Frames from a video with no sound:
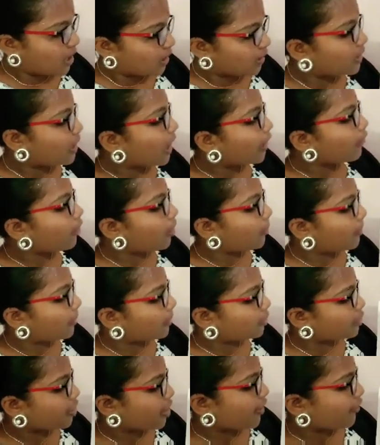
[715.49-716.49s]
There will
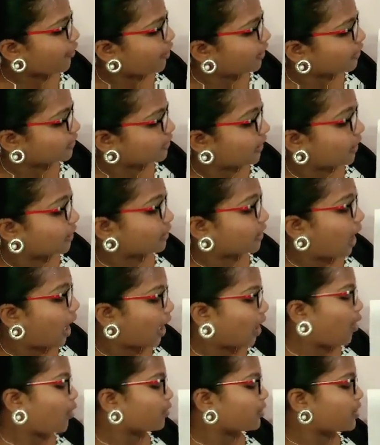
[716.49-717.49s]
be three functions
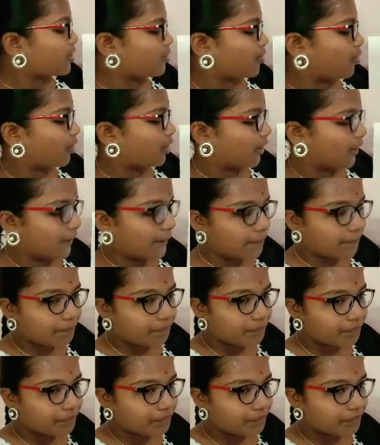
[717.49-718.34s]
around this only.